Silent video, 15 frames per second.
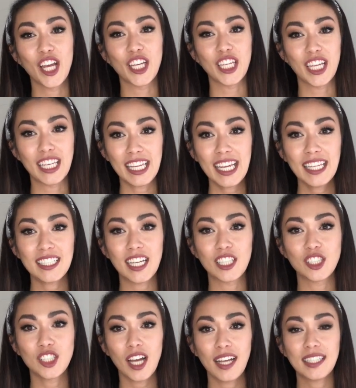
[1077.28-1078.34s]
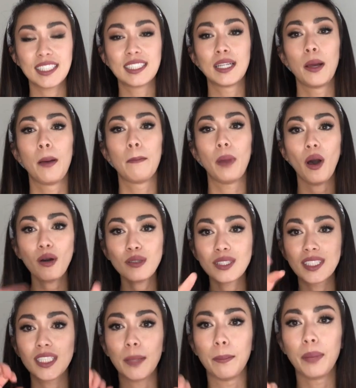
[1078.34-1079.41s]
you need to just
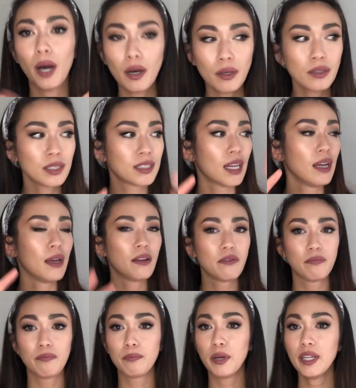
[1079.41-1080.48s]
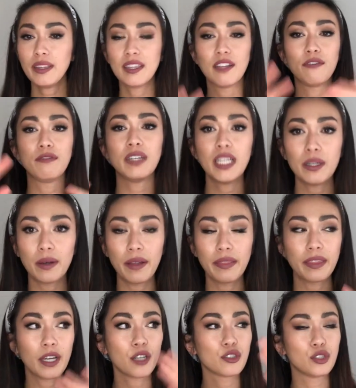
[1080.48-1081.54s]
post the post, put the video out
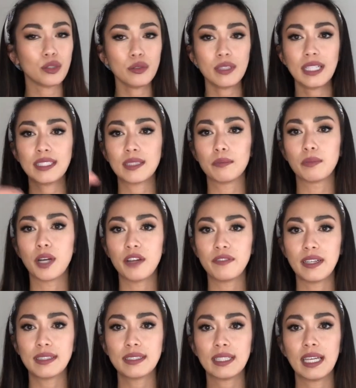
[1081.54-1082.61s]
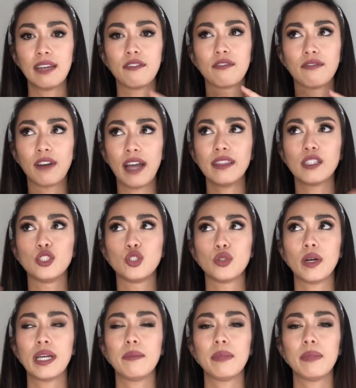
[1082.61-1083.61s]
there, do things imperfectly, find the joy in